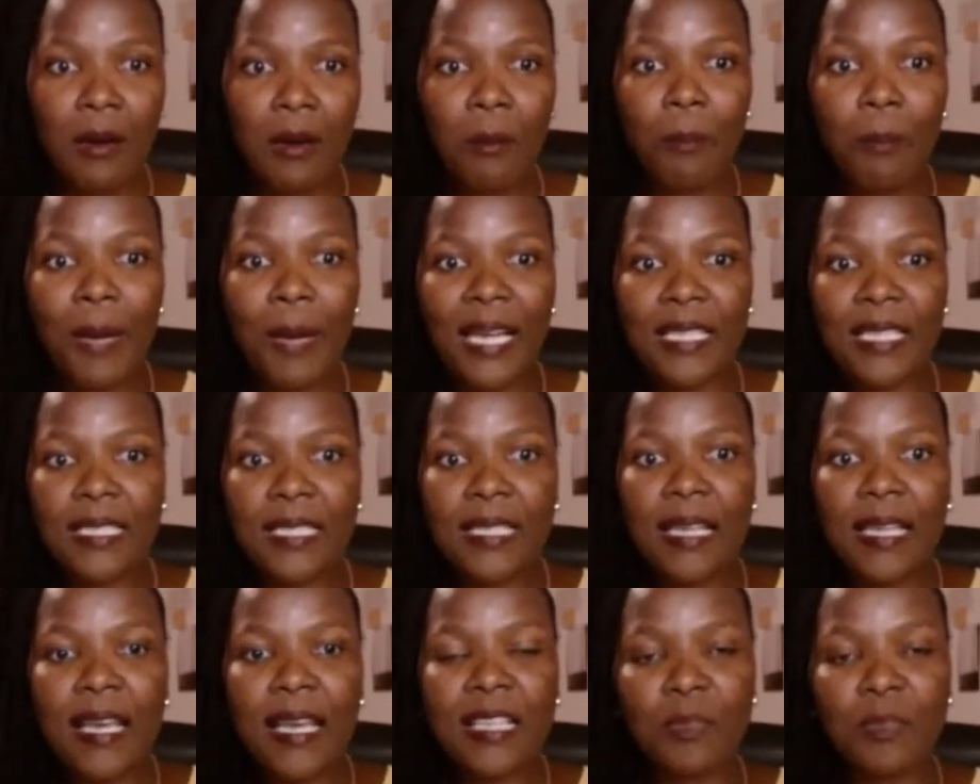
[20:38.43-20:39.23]

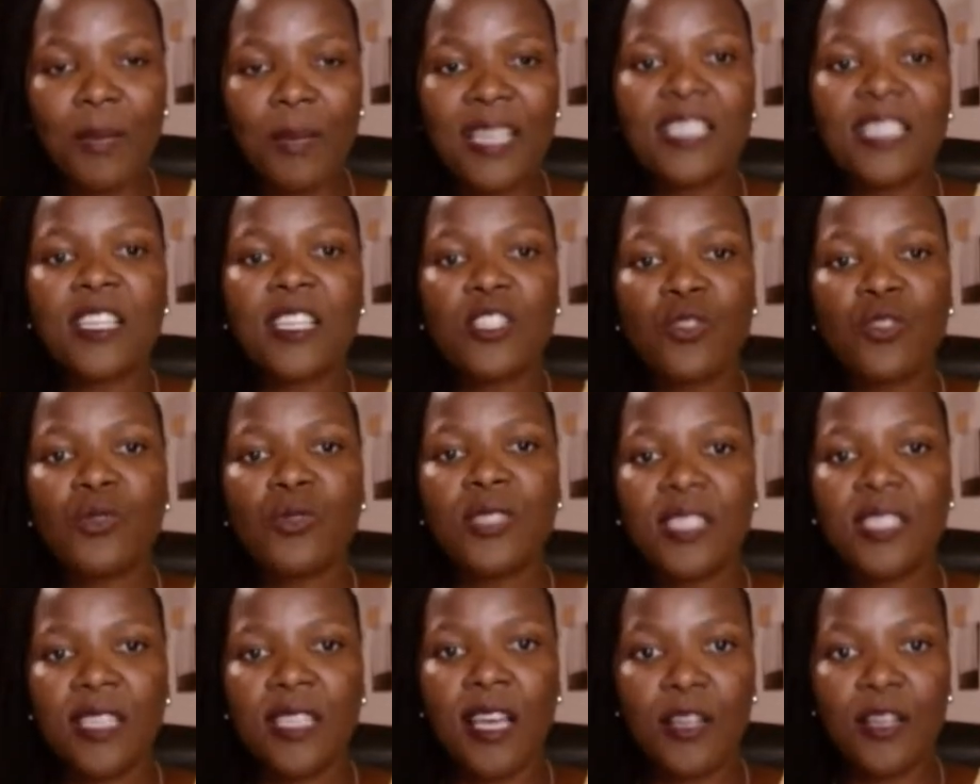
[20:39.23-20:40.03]
But as much as you
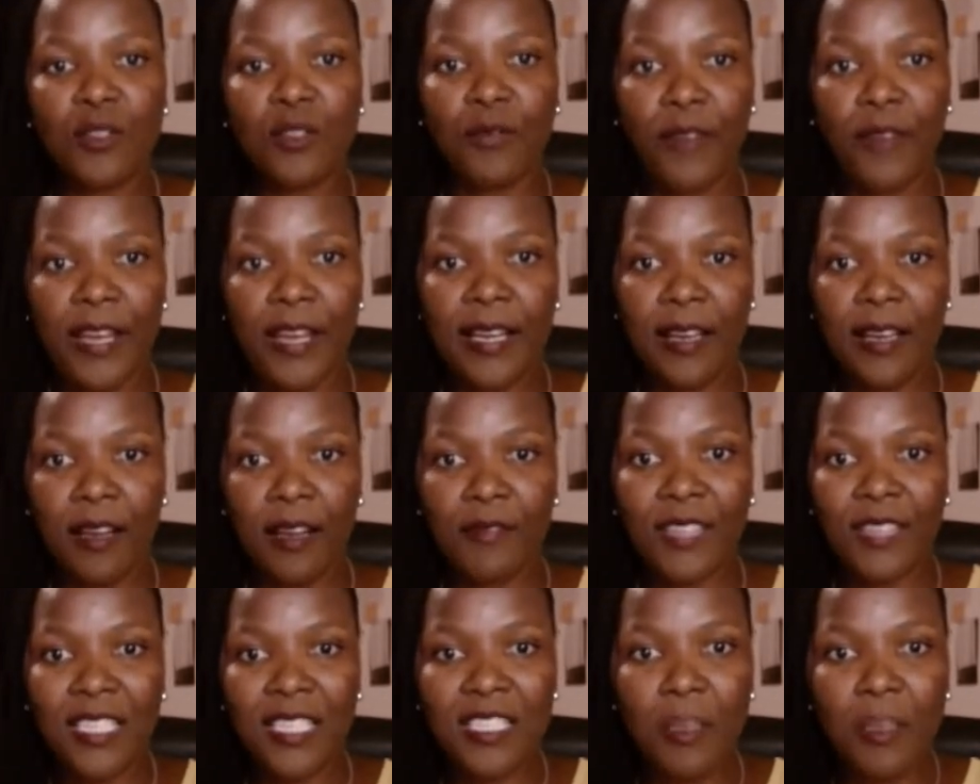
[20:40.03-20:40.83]
desire to find
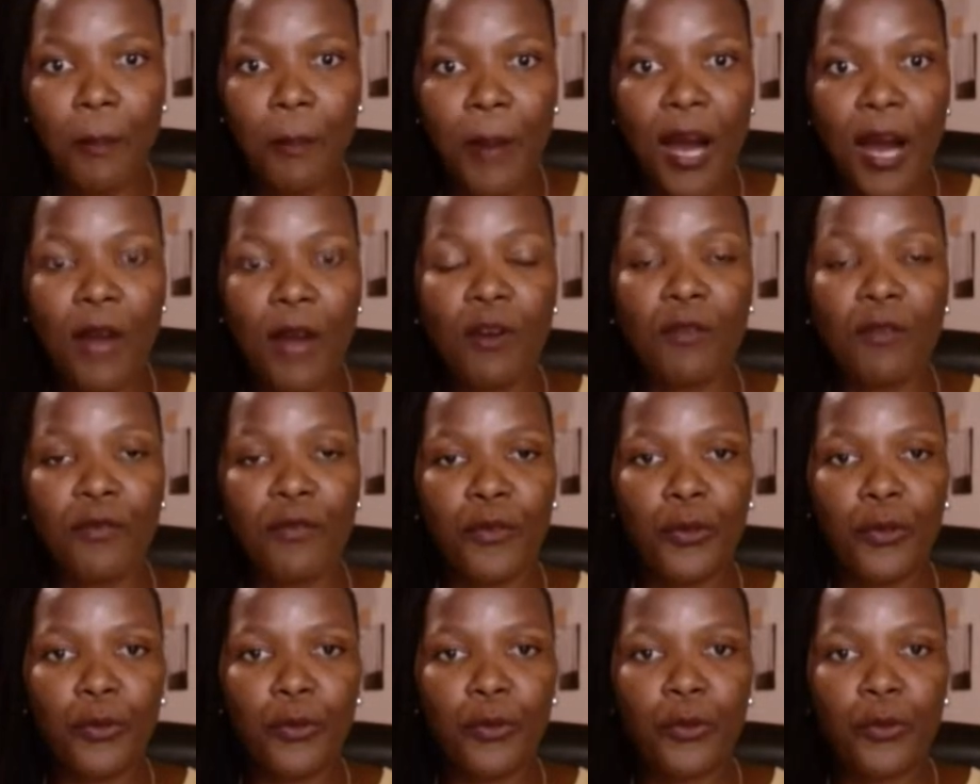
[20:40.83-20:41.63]
love, there is a part of
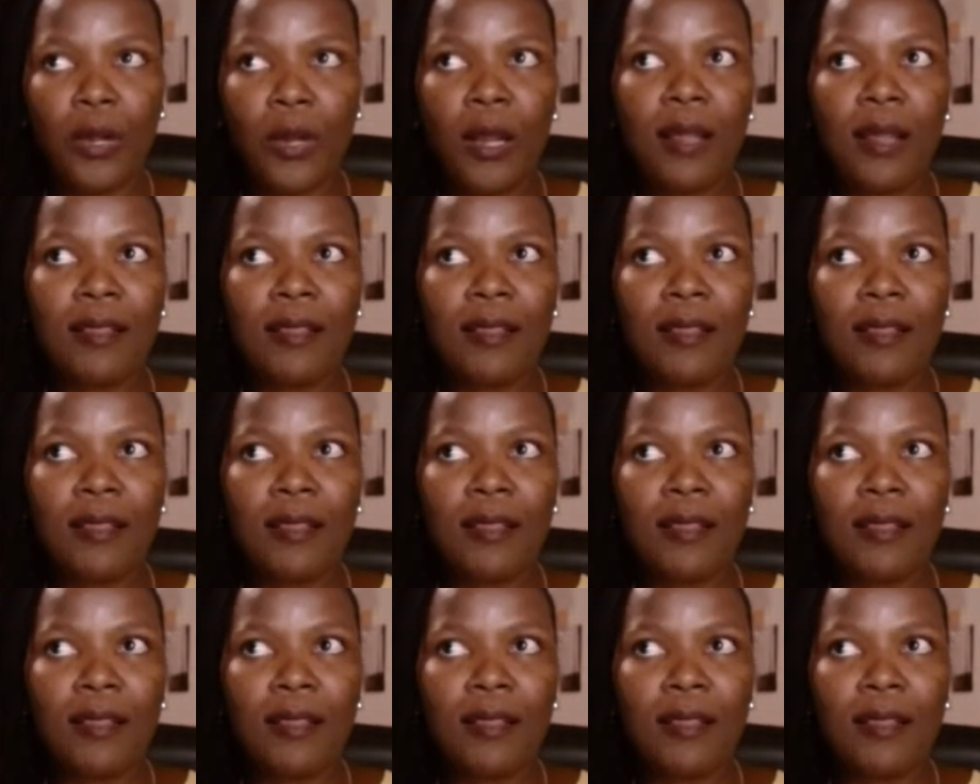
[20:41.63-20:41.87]
you